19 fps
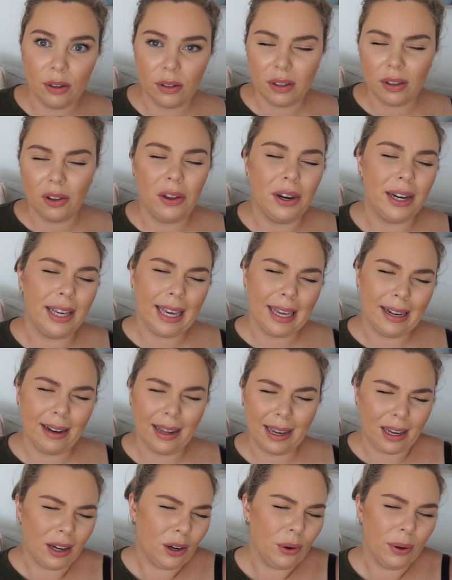salon and get
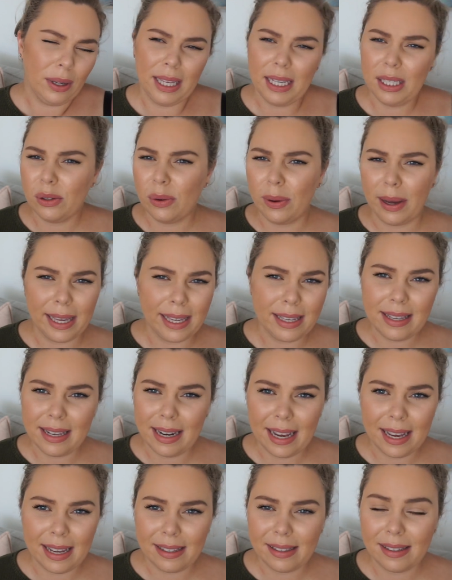like acrylics or
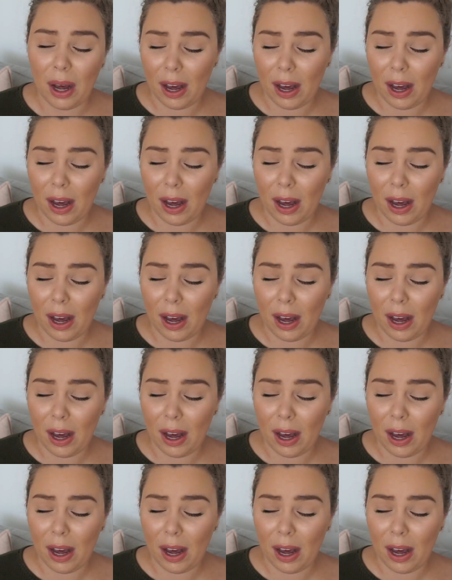S&S.